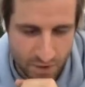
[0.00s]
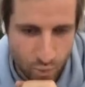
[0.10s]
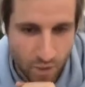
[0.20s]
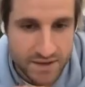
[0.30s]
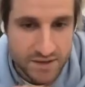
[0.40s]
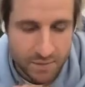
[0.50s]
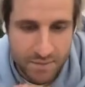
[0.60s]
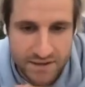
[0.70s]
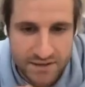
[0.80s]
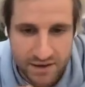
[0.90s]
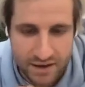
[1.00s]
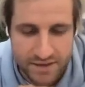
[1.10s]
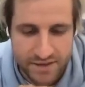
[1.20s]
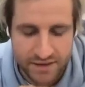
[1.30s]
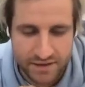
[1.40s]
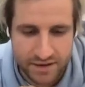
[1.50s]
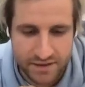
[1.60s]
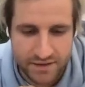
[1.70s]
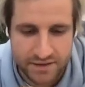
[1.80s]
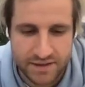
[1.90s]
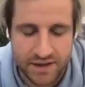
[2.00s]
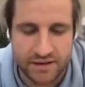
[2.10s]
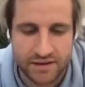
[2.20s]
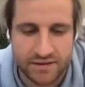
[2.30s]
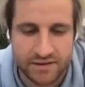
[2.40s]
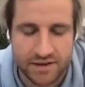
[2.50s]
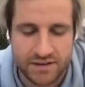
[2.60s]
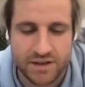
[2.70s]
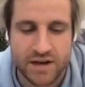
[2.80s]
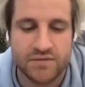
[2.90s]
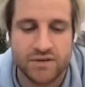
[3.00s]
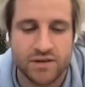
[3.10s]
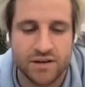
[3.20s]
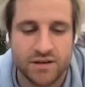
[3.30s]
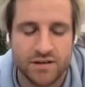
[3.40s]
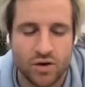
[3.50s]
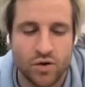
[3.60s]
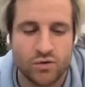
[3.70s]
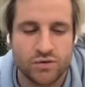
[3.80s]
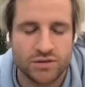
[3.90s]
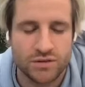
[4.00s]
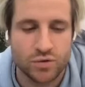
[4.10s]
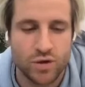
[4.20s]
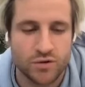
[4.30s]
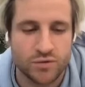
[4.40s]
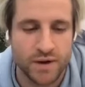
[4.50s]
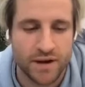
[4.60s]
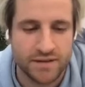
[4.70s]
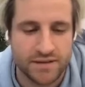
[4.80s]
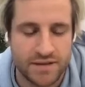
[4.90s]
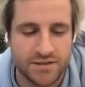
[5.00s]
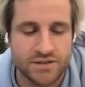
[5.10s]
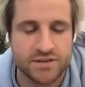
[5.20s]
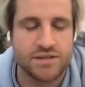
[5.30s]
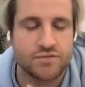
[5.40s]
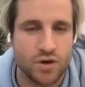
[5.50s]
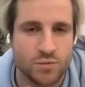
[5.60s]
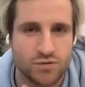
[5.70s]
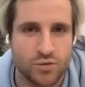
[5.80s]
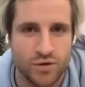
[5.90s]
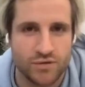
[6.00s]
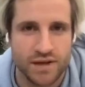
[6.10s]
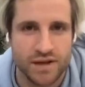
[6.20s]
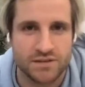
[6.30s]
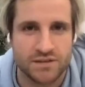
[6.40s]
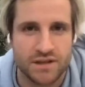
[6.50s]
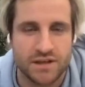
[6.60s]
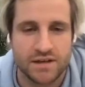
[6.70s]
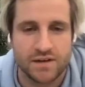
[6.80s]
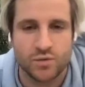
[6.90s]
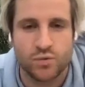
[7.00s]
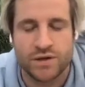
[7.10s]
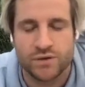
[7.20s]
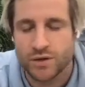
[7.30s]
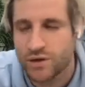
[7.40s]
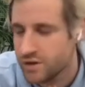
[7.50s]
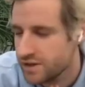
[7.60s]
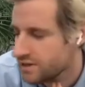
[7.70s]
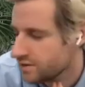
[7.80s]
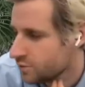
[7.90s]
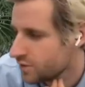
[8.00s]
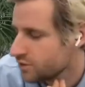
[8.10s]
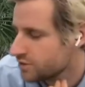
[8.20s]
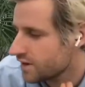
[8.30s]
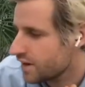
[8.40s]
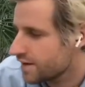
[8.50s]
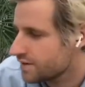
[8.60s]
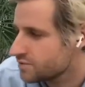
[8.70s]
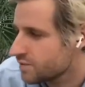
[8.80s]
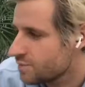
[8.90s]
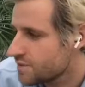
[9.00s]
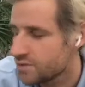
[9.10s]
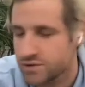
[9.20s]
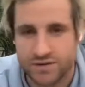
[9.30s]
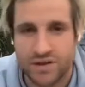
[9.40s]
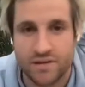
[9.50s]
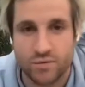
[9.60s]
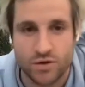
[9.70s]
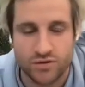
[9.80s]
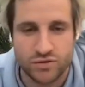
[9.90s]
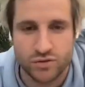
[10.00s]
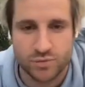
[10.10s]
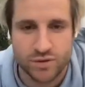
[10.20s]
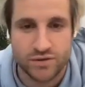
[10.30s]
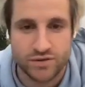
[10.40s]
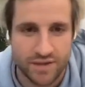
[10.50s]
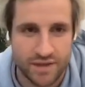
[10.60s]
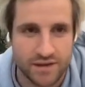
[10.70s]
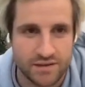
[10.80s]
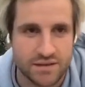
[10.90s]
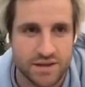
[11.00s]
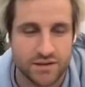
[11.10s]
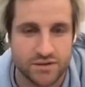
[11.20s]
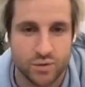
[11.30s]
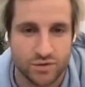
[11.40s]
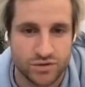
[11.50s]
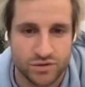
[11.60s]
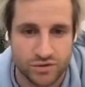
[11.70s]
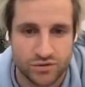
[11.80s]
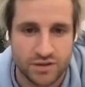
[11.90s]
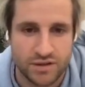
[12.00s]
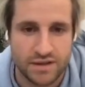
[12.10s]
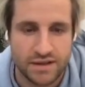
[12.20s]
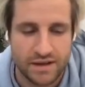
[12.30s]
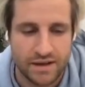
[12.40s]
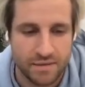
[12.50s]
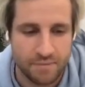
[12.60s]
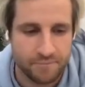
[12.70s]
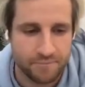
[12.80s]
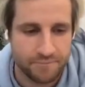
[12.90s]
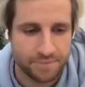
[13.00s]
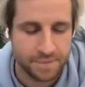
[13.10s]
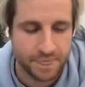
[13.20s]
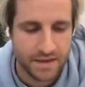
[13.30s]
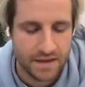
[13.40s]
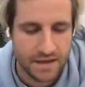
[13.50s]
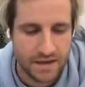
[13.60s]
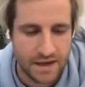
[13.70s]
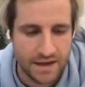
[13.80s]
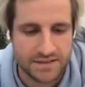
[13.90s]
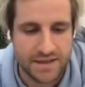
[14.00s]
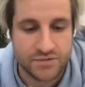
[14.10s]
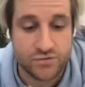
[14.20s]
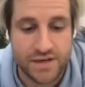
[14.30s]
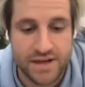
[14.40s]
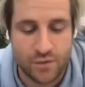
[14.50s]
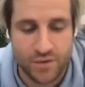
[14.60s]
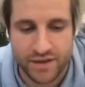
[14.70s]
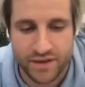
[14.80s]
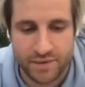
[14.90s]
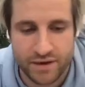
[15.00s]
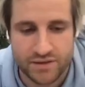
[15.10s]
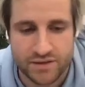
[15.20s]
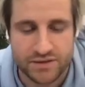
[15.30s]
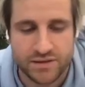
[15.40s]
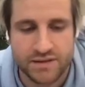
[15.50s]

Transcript: Why does it matter? I think that it's kind of an old quote, but there's this Steve Jobs quote that we don't hire smart people to tell them what to do, but so that they can tell us what to do. And that's really how we think about it.